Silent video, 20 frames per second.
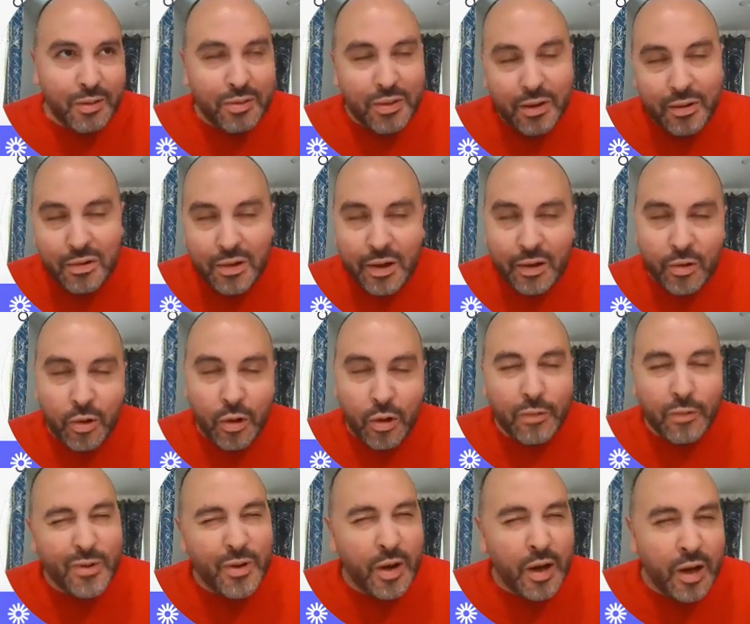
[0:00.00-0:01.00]
Think like
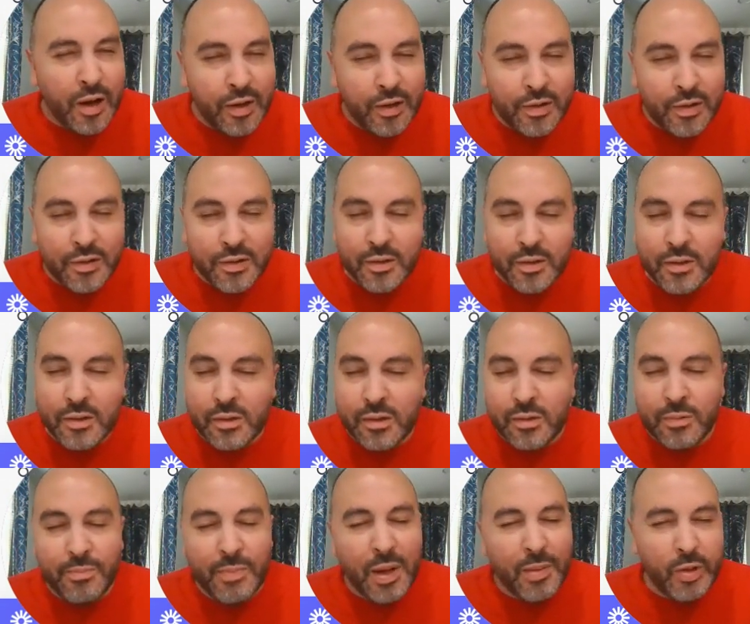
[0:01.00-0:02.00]
overnight,
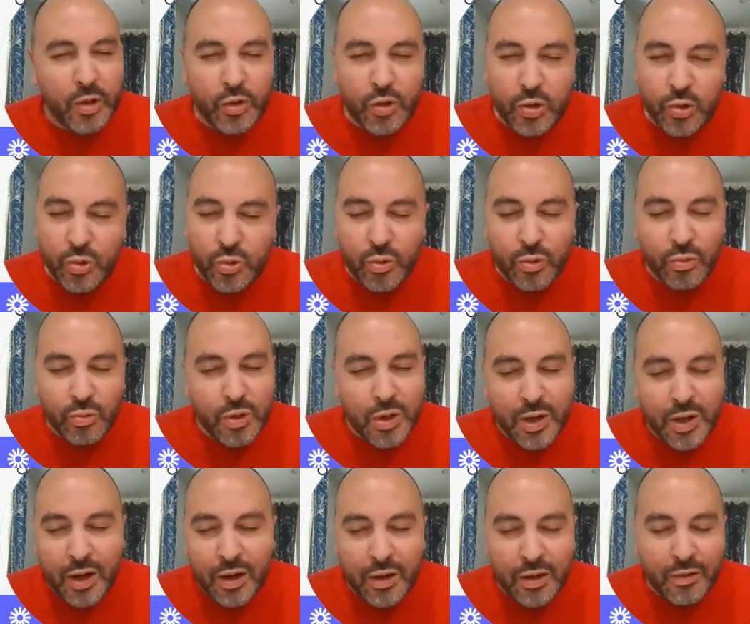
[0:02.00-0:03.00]
maybe 2, 3
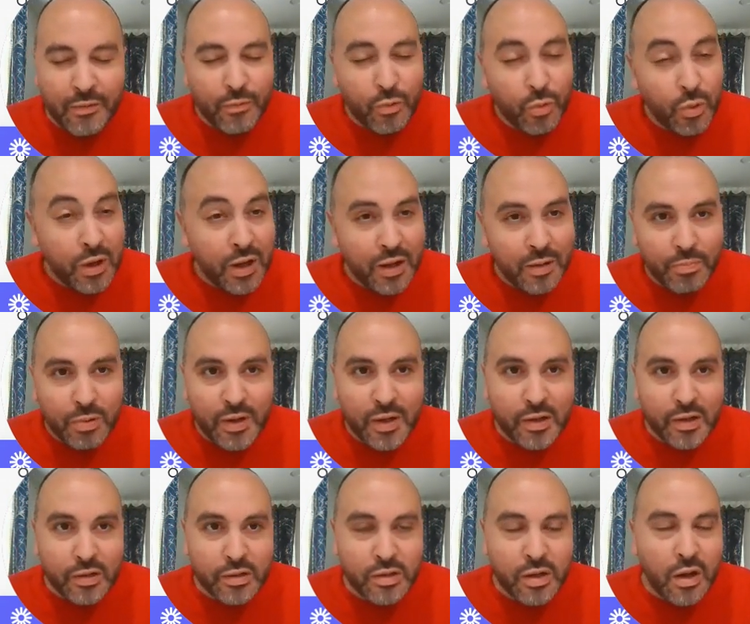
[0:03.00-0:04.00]
day, 4 day
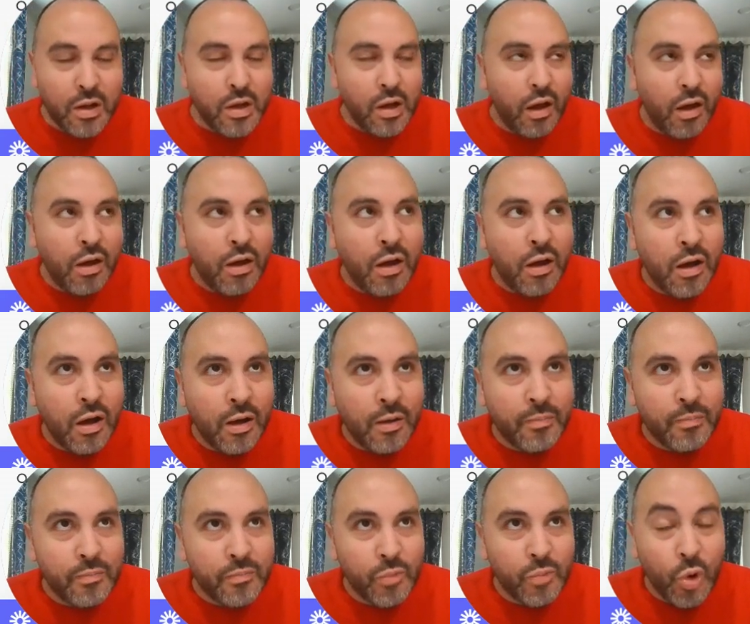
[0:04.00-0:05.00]
plays
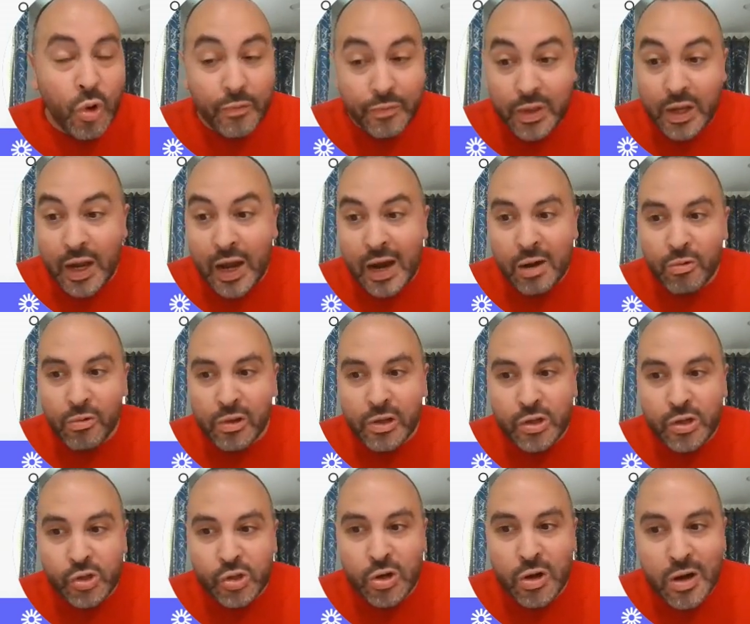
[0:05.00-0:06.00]
off the hourly
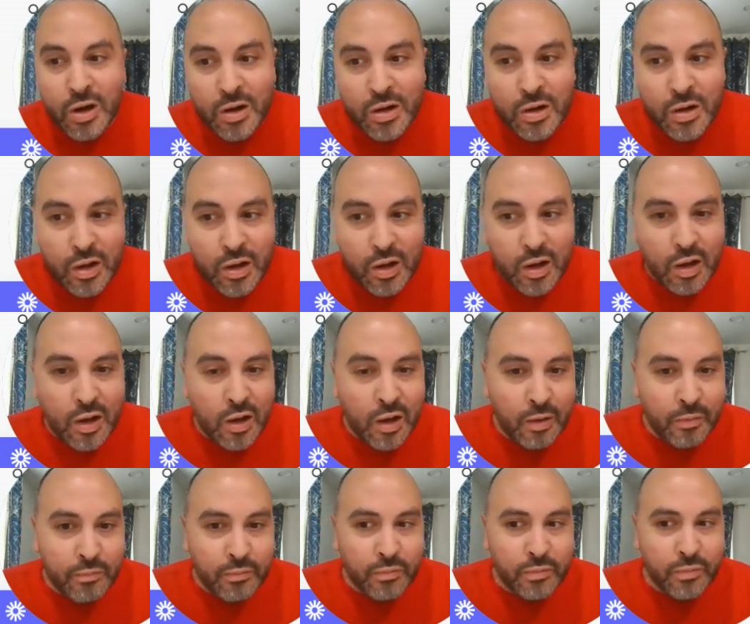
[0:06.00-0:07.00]
chart.
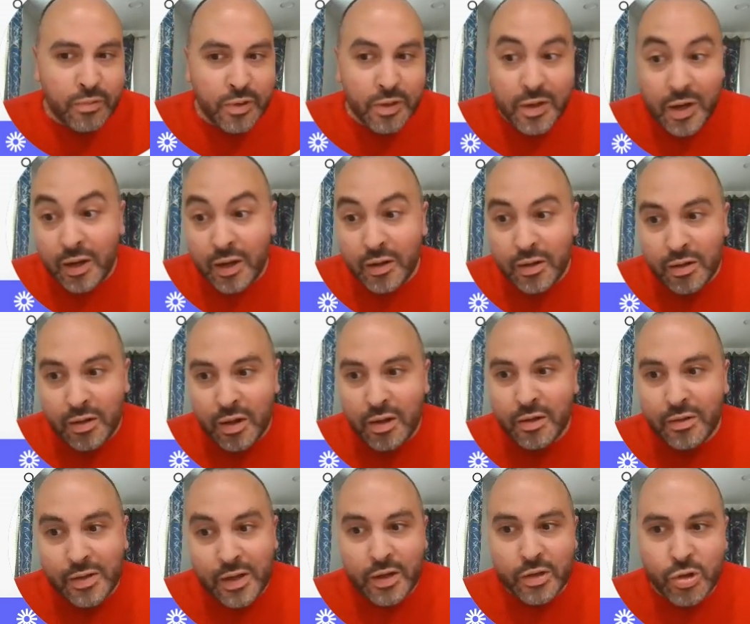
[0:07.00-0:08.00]
The
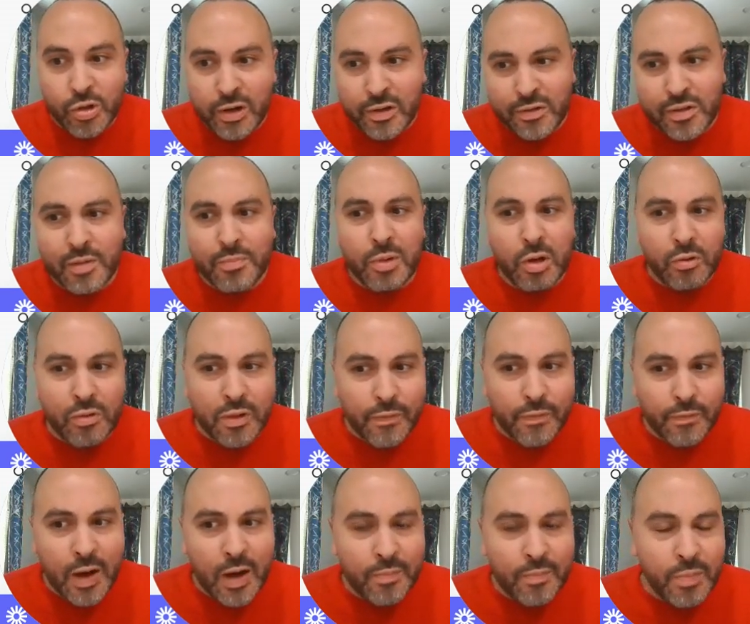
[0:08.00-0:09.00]
day trading is going to be off the
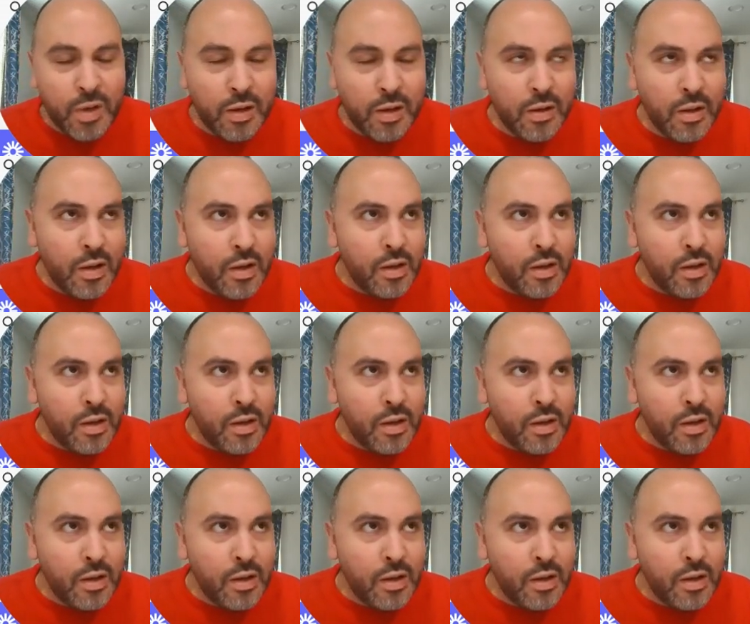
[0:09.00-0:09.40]
5-minute.